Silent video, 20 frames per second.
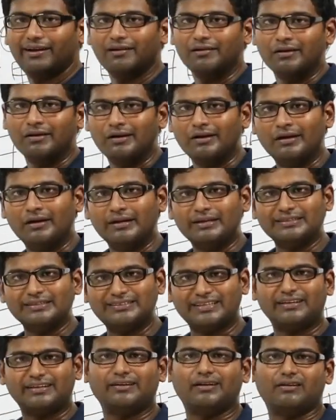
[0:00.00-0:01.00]
a
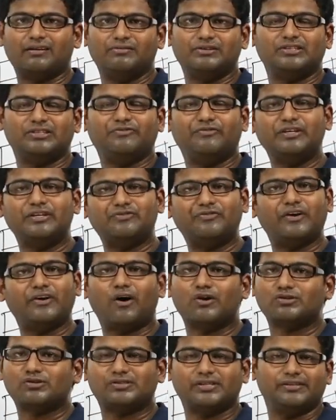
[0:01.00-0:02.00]
signal, which we
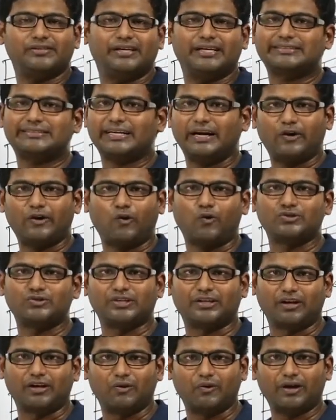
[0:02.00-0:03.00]
also say that as control
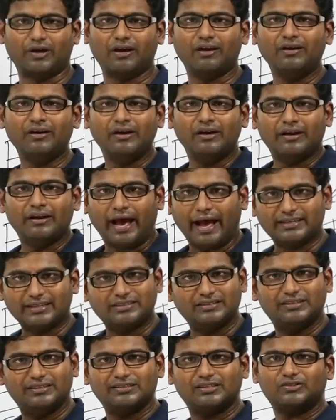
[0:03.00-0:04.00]
signal, okay.
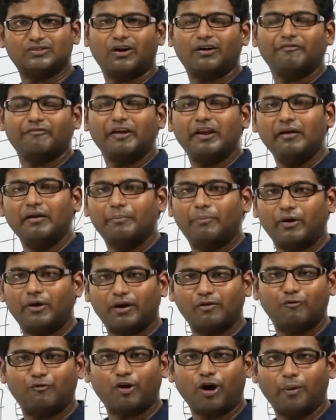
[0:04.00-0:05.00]
As this is not very
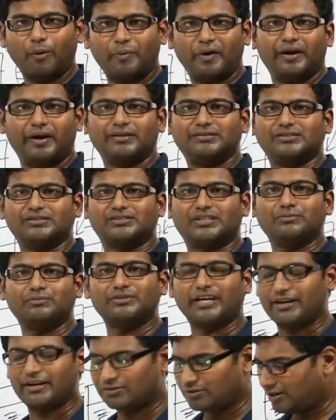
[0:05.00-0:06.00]
important for operating
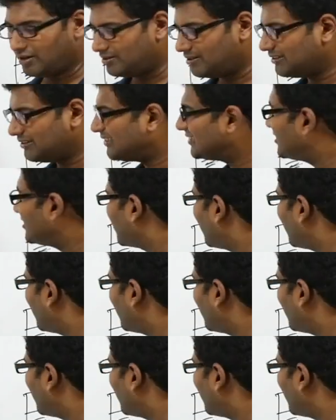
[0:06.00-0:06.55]
systems, actually this is